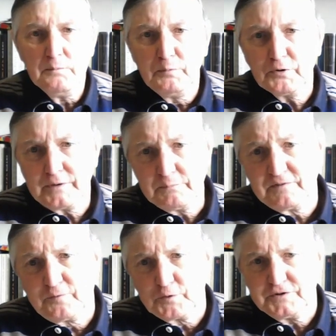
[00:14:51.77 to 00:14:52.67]
Book number
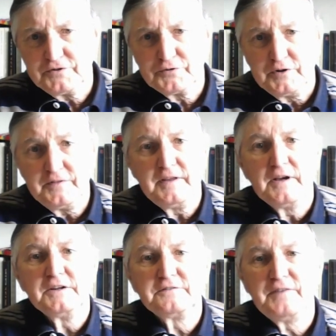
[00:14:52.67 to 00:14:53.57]
43,
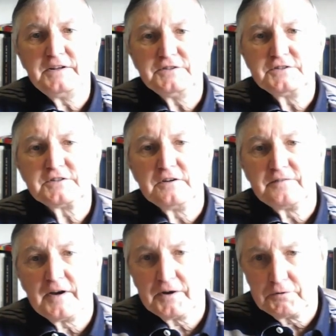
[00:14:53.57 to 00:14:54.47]
The Adventures
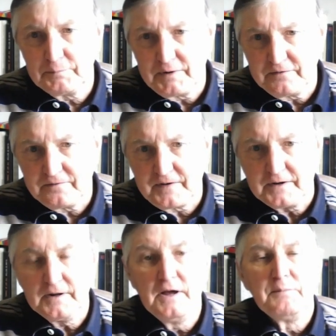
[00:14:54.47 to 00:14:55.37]
of Huckleberry
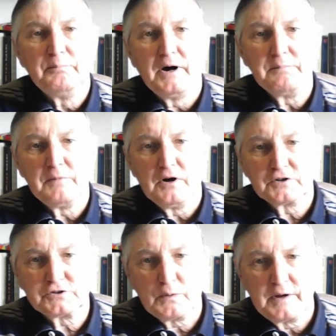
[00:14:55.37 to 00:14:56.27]
Finn by
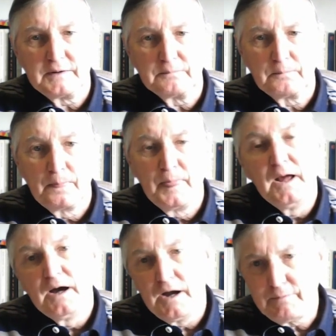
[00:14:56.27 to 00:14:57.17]
Mark Twain.
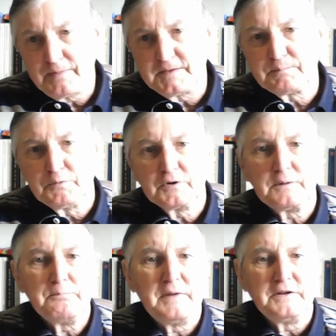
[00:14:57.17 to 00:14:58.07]
I read this
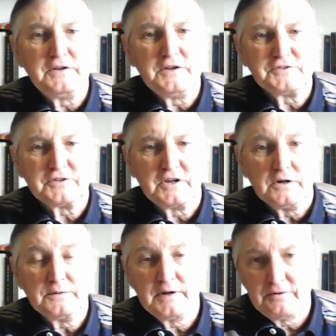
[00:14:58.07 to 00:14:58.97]
book many years
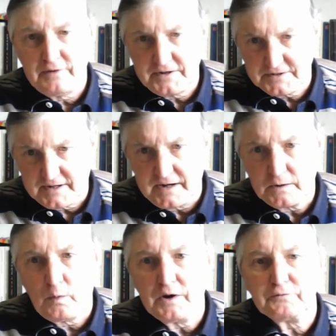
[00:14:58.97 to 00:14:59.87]
ago and read it again
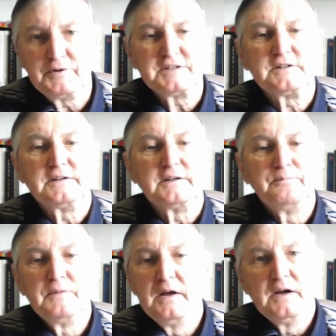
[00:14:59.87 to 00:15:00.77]
quite recently.
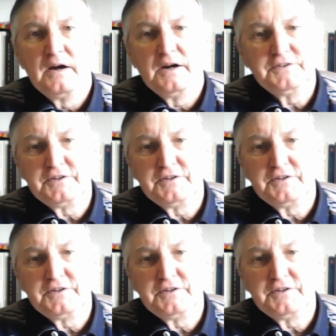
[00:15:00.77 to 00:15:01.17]
I